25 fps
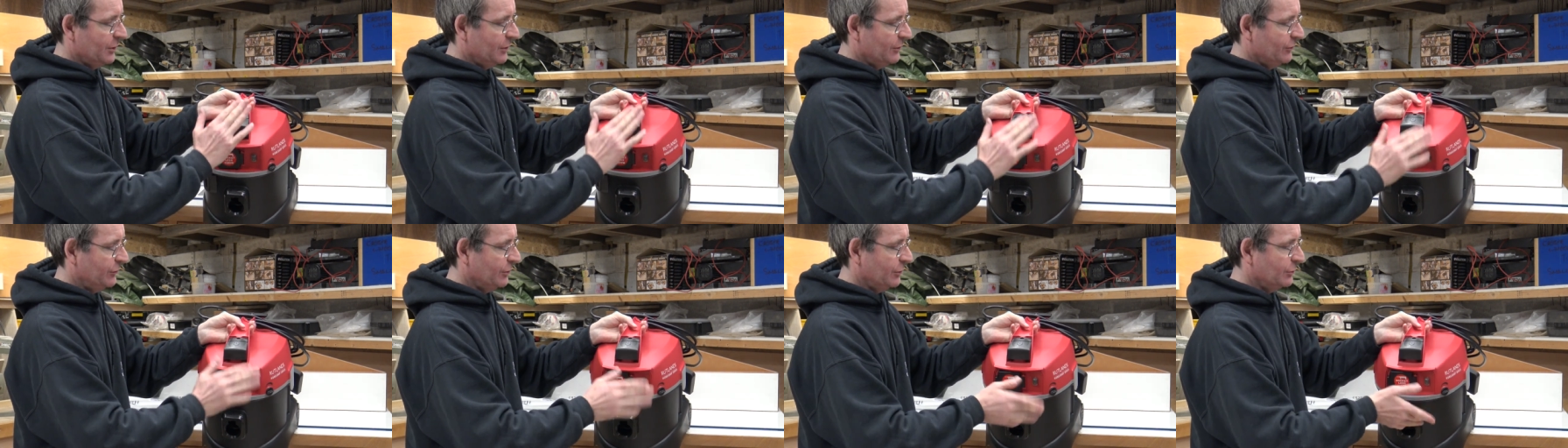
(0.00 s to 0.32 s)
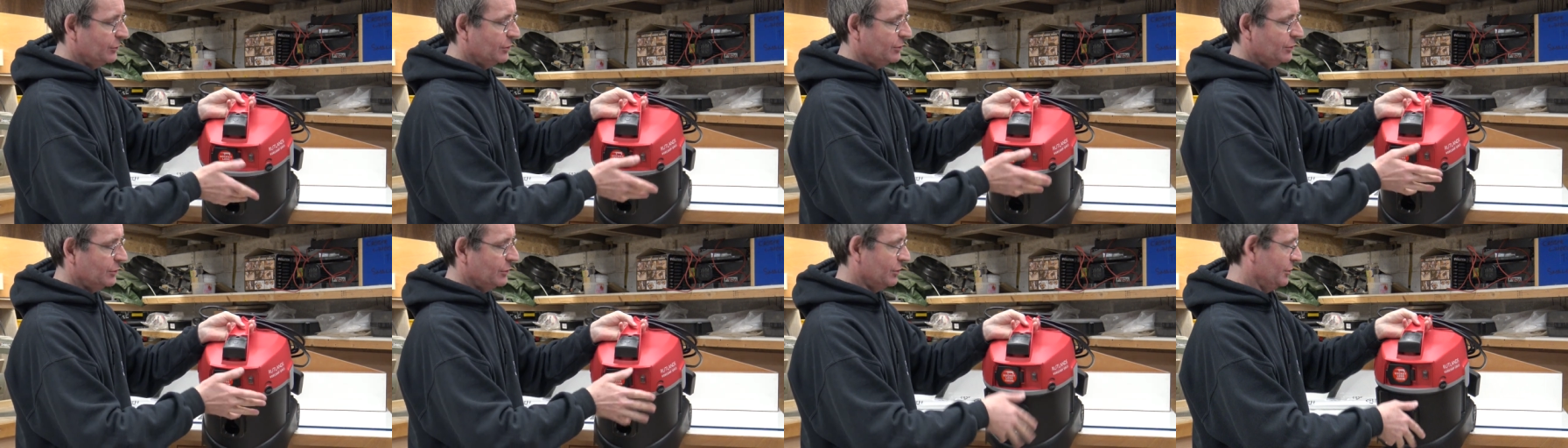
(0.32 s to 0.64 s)
So
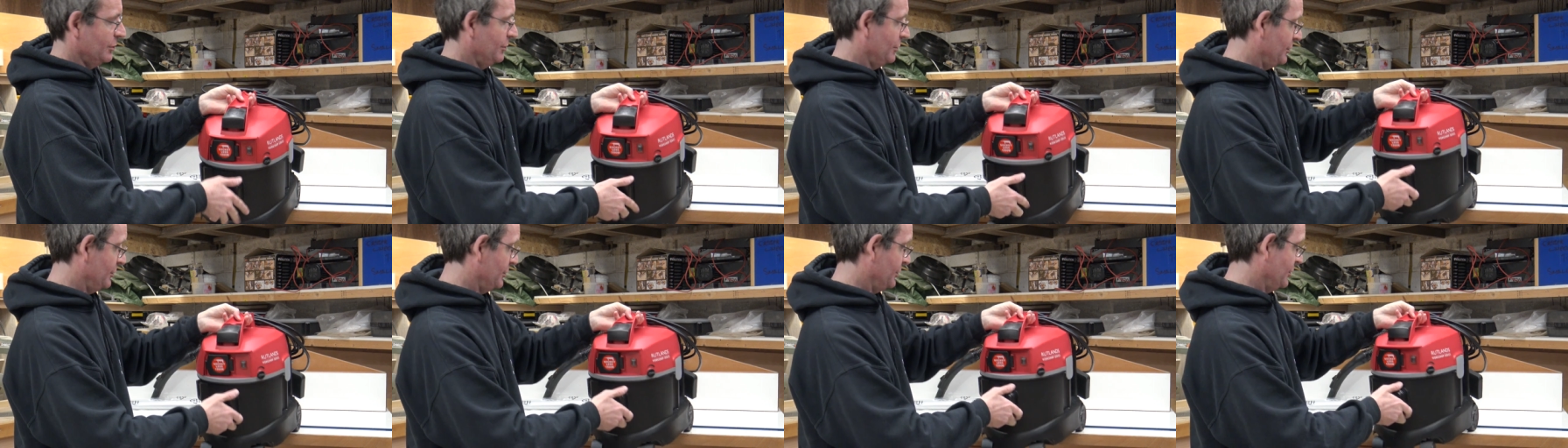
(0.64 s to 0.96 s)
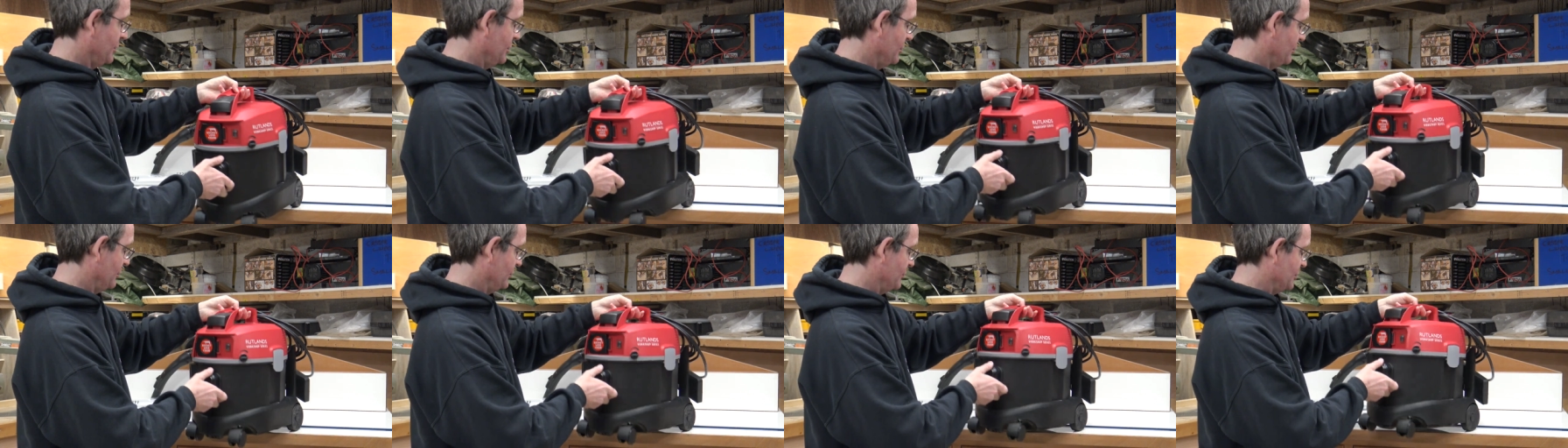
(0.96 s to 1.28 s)
you can either
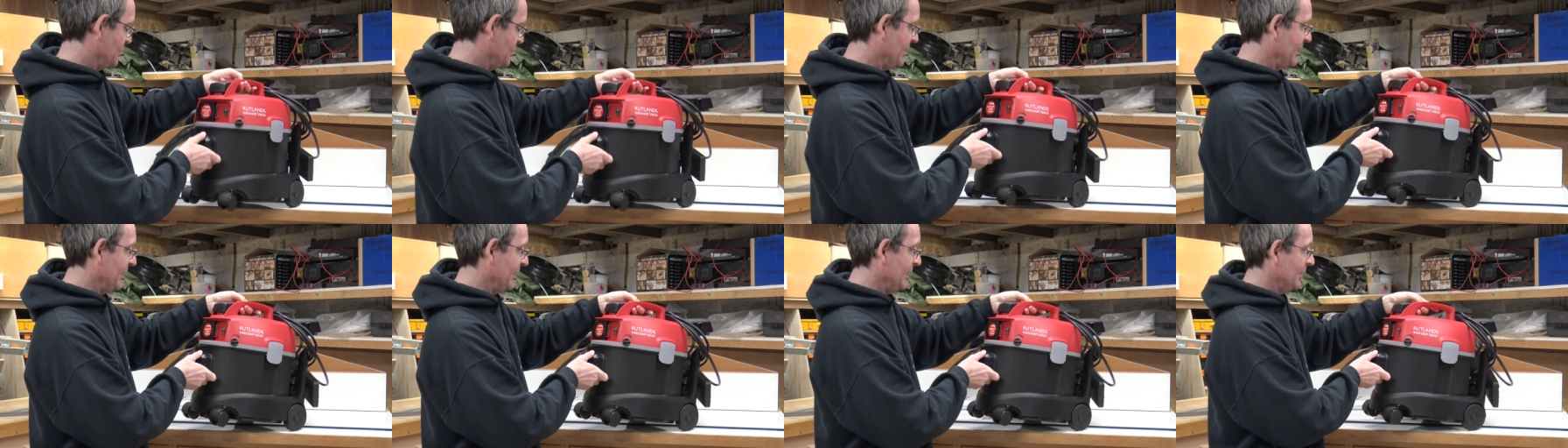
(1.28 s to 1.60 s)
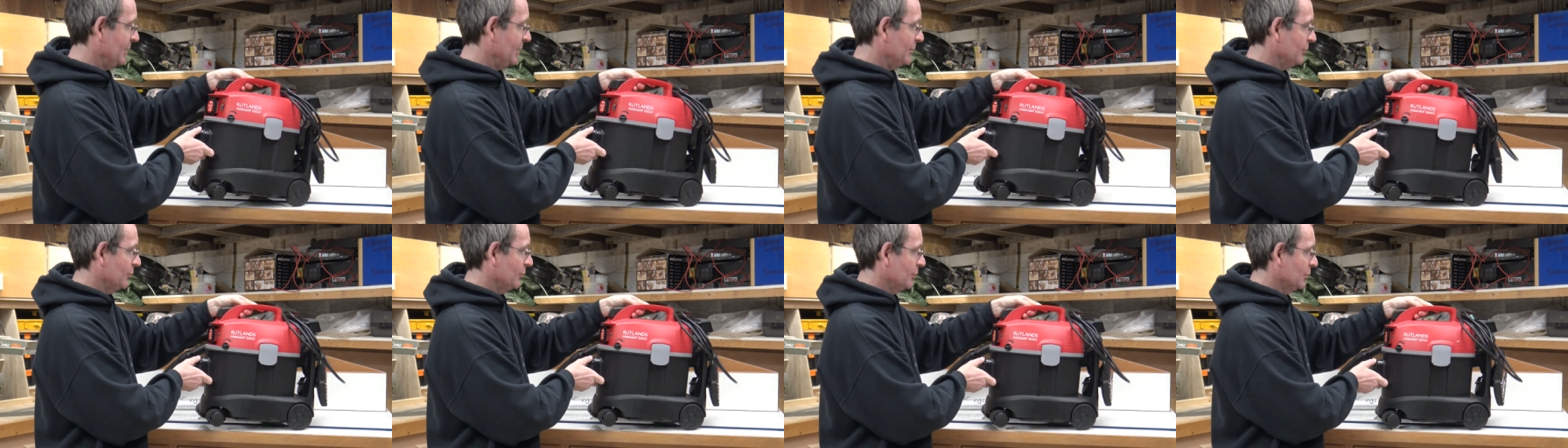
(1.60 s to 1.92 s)
use your
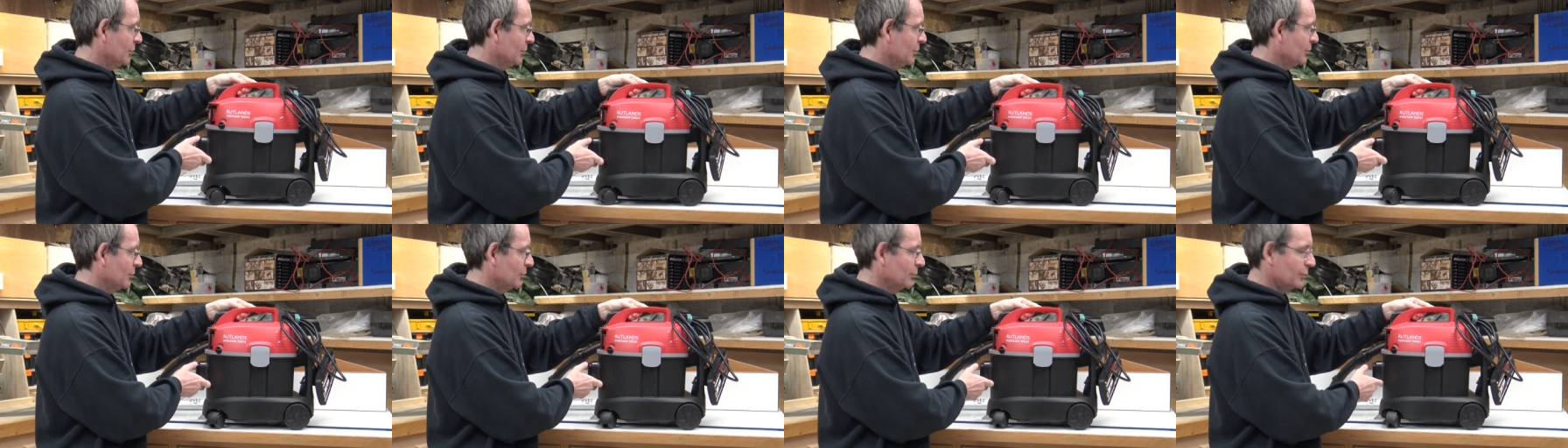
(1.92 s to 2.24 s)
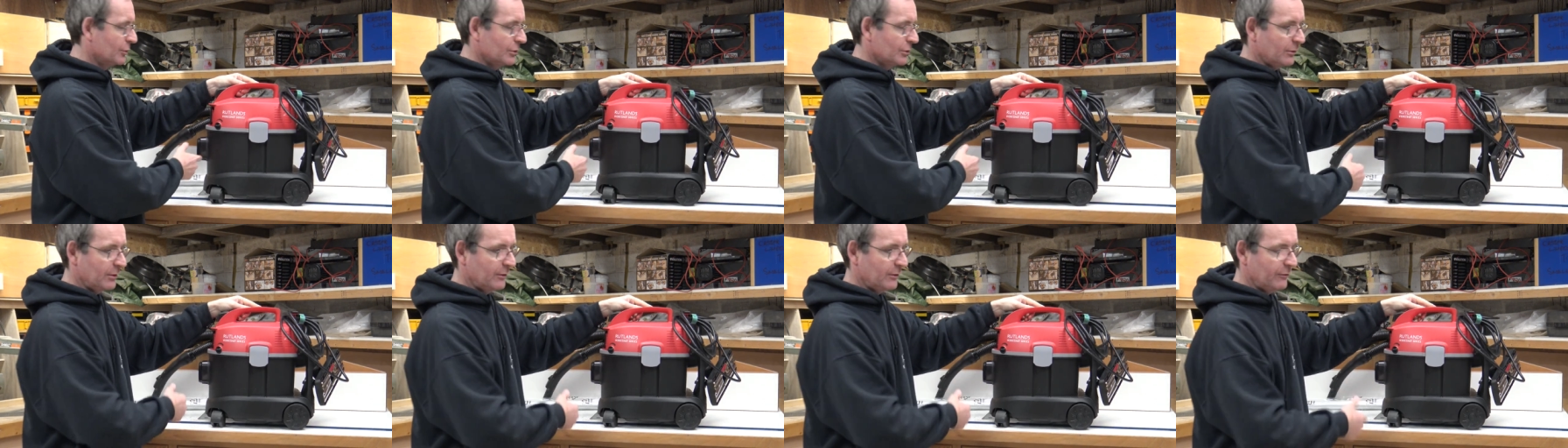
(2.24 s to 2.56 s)
hand or you,